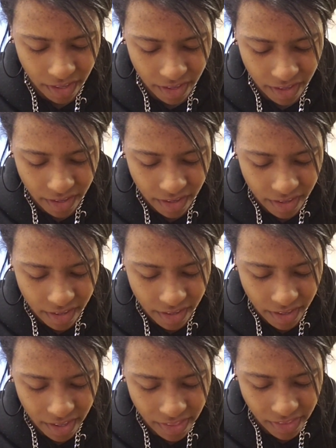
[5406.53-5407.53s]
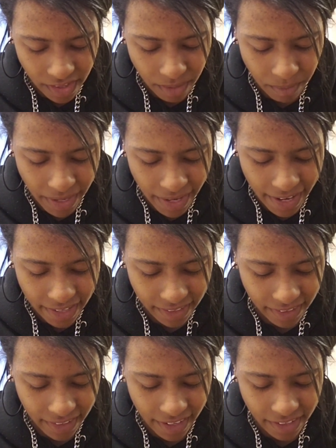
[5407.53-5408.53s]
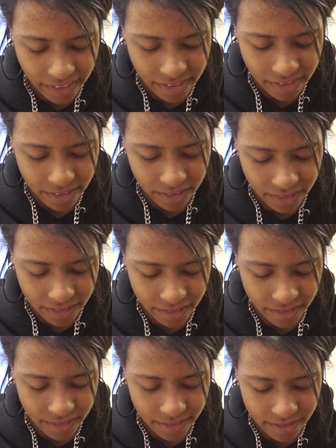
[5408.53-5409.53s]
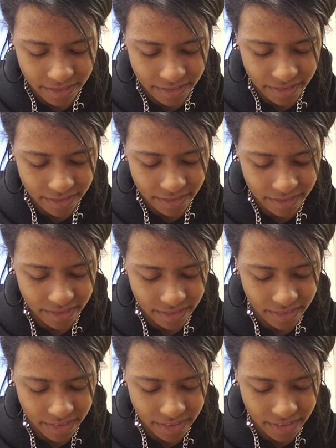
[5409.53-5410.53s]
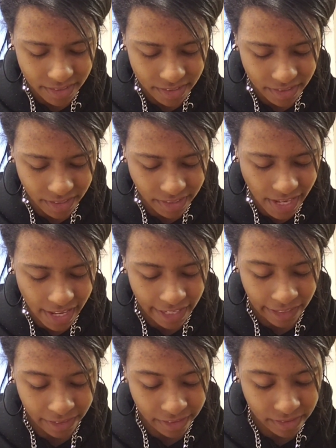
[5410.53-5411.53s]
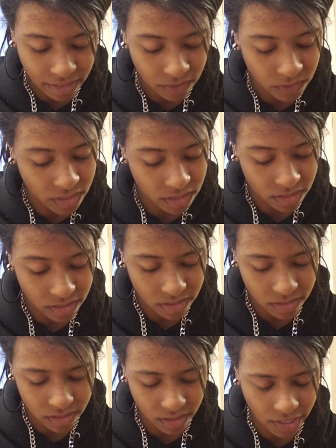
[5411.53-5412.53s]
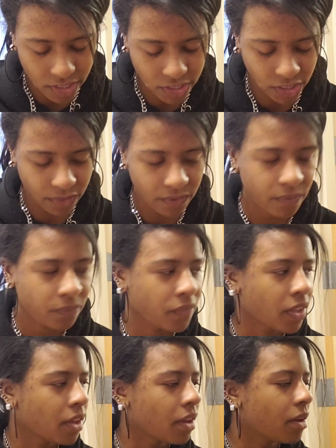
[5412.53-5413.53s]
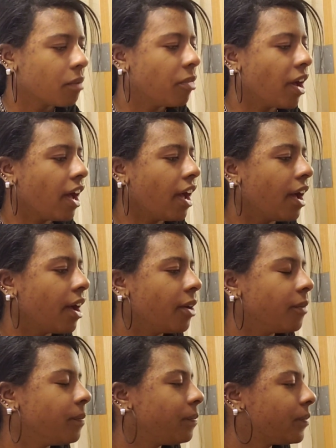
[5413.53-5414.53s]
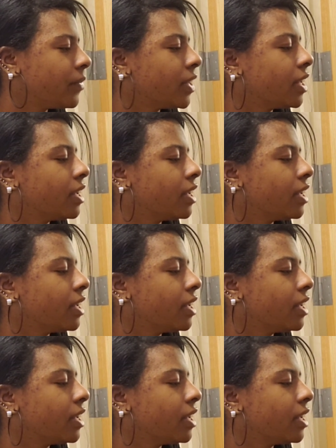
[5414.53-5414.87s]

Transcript: And then I'm gonna add in that too. Because that in itself is a discussion. But, yeah.